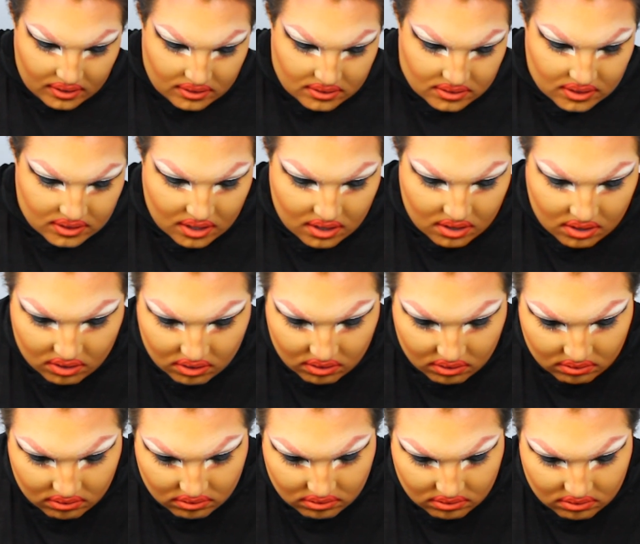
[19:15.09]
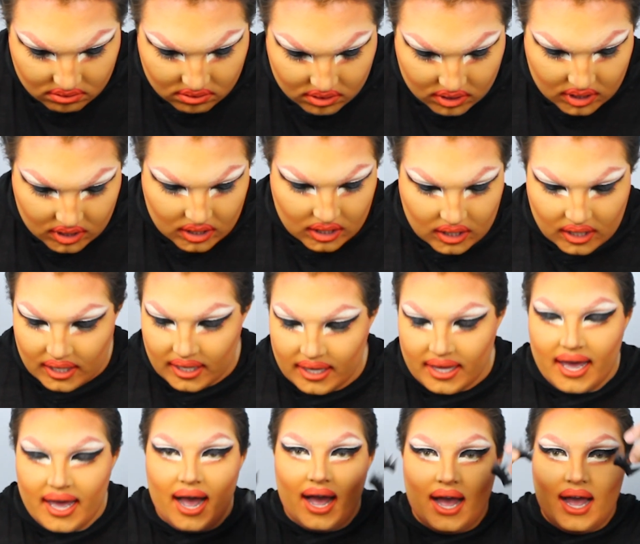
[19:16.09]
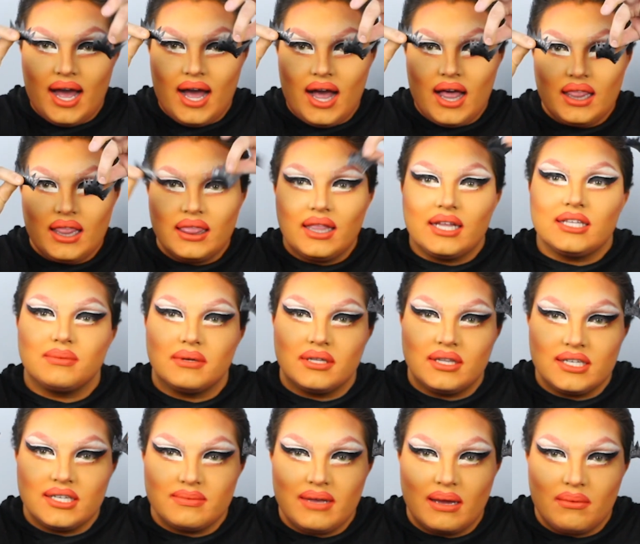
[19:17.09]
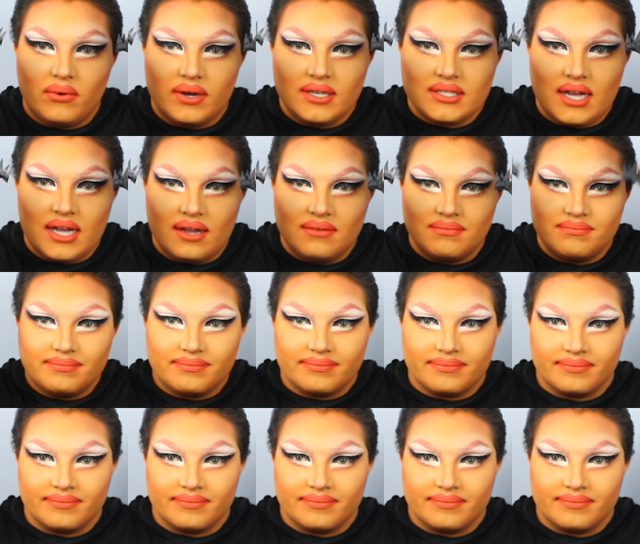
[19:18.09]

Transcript: So yeah, let's put these bad boys on.